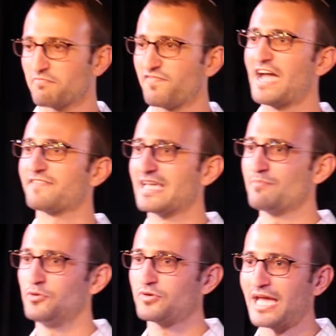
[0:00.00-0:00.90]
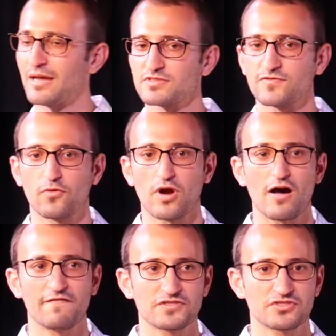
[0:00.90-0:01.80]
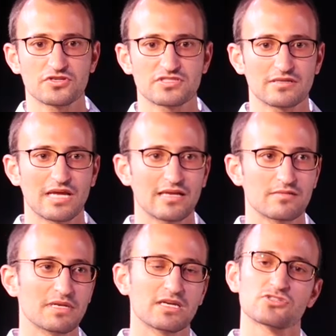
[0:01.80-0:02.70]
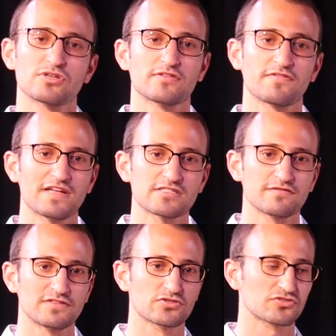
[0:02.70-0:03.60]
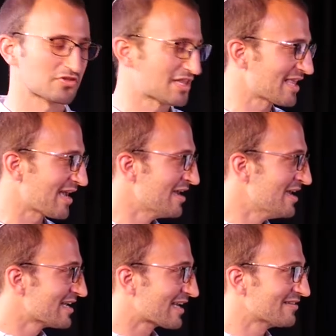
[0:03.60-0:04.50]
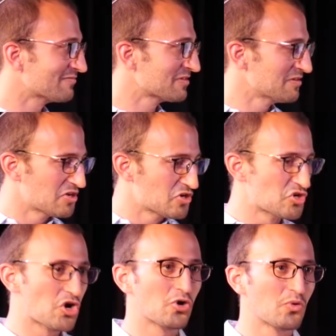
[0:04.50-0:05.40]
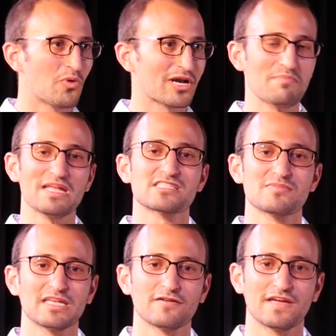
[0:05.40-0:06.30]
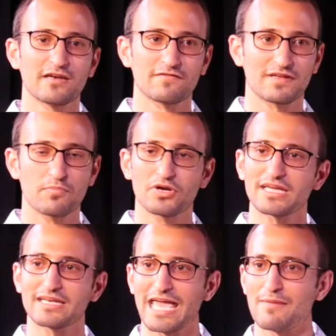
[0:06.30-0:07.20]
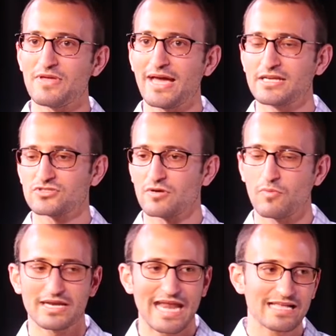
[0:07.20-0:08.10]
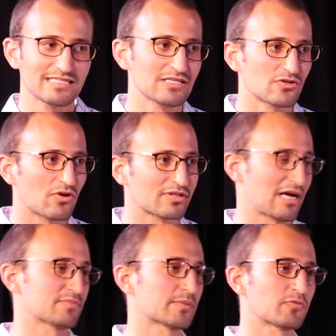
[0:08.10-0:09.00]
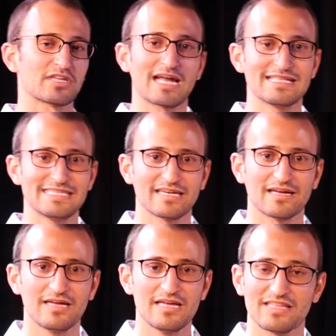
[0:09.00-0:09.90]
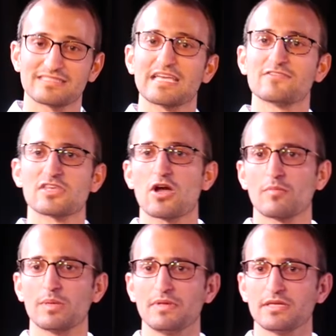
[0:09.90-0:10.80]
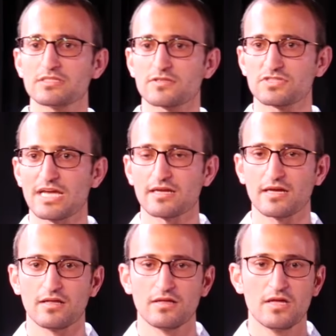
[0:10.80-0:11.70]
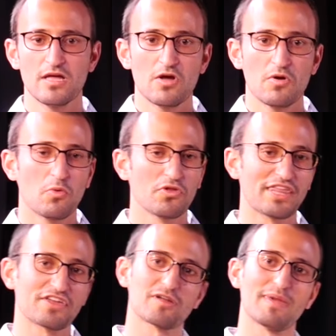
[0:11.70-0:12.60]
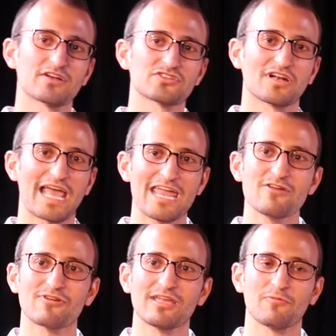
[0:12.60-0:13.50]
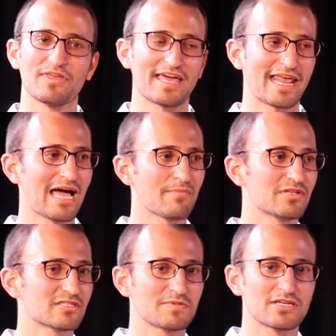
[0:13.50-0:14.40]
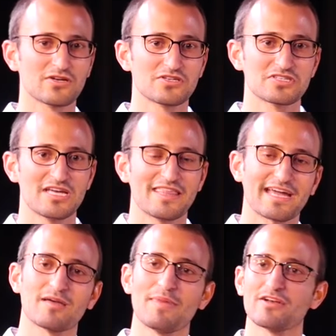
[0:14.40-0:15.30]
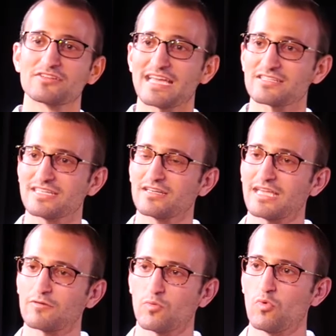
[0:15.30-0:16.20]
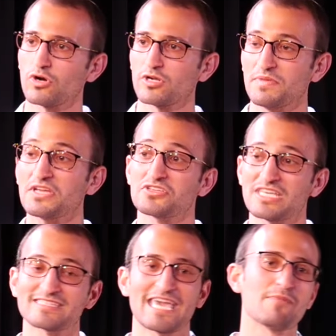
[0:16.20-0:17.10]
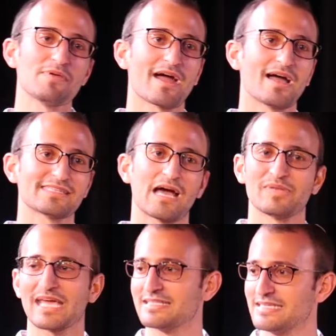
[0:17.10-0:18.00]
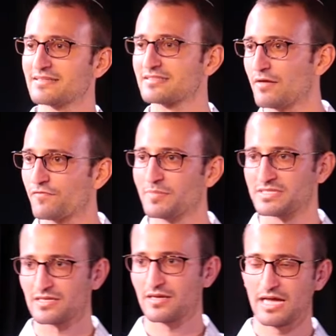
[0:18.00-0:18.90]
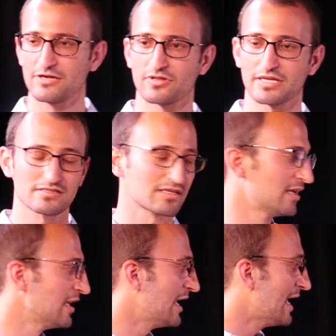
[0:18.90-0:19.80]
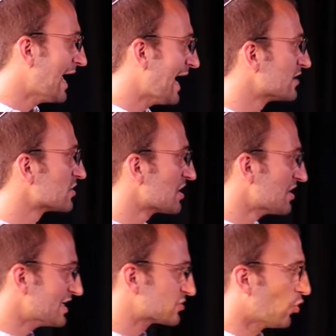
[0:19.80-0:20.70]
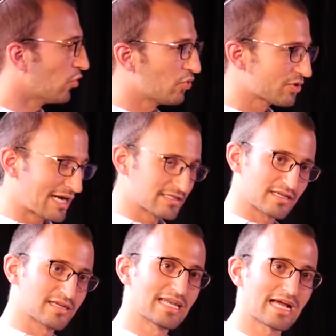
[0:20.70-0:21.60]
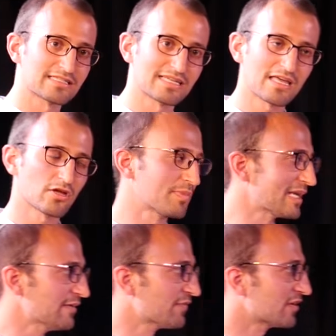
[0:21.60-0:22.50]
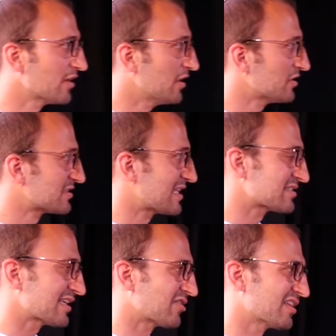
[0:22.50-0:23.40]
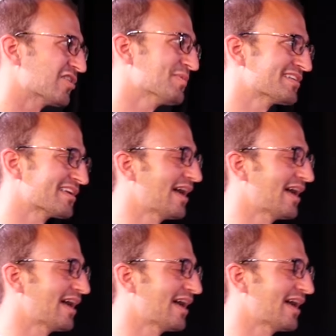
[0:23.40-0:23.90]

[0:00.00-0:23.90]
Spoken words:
5-day boot camps for officers and Ministry of Defense officials so that they can know what it means to be innovative, and putting in KPIs so that when an 18-year-old comes up with an idea that saves the army millions of shekel, well, that their commander's not angry when that happens, because that commander is actually going to get rewarded because his KPIs, how many ideas come from his underlings. And it all kind of connects together, but even things that are a little bit